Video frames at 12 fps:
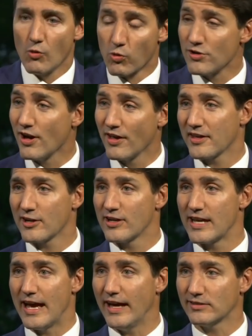We're not
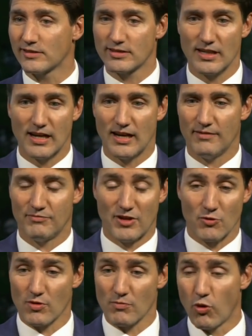there yet.
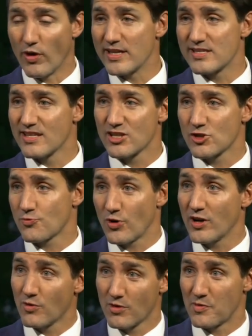There were points in the
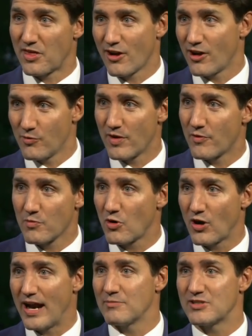spring where we thought we were
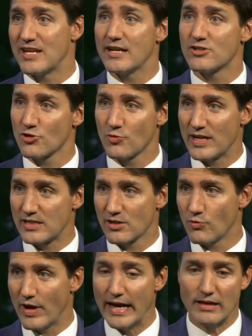perhaps days or weeks
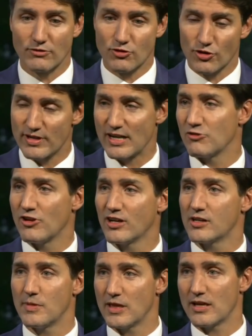away. It turned out
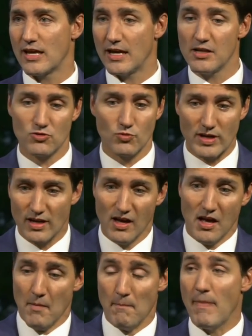not to be the case. We
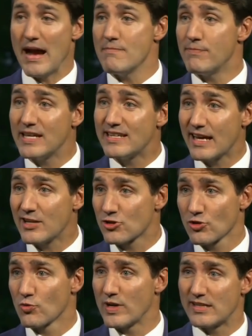might be
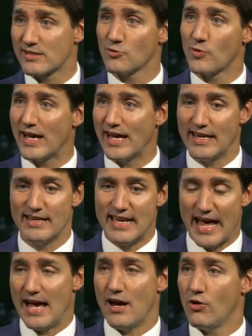days or weeks away
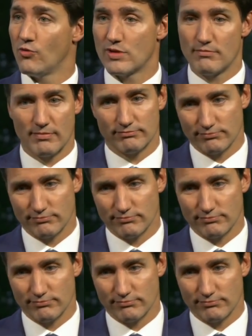now.